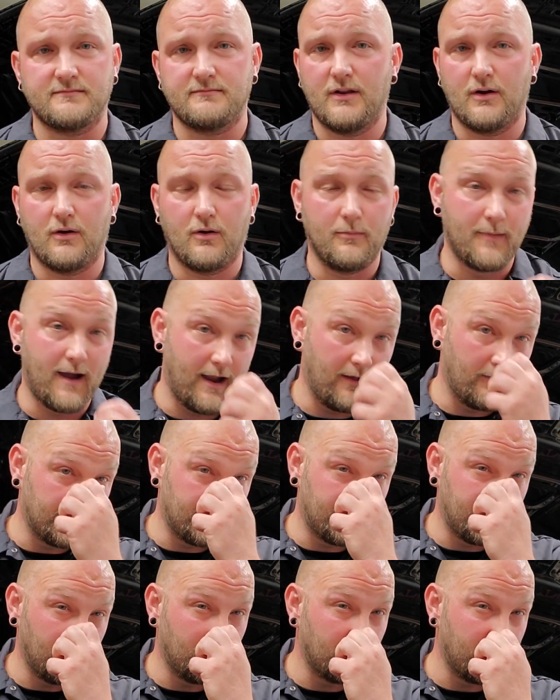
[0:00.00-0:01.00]
a mile or
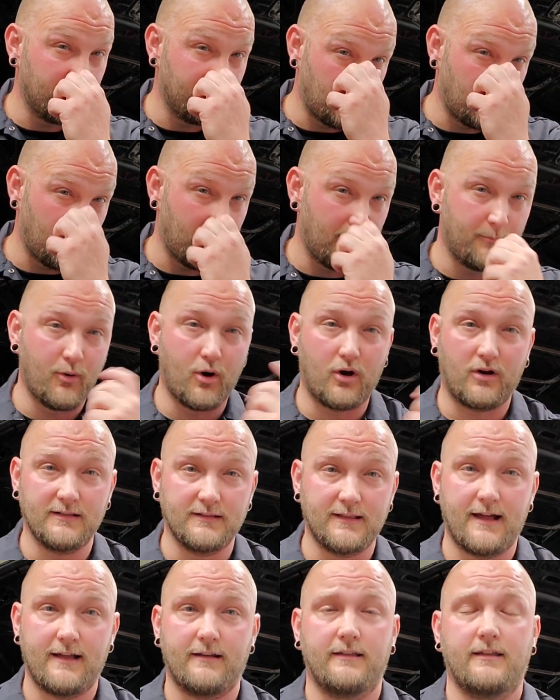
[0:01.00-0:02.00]
two, or even around a
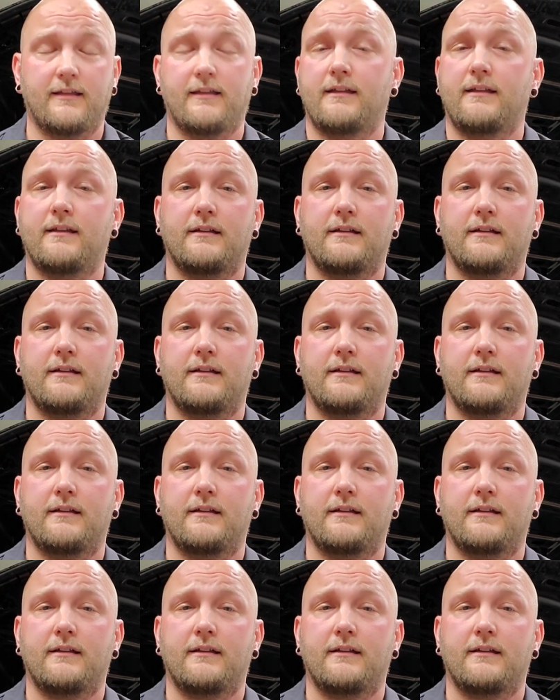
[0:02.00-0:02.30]
parking lot,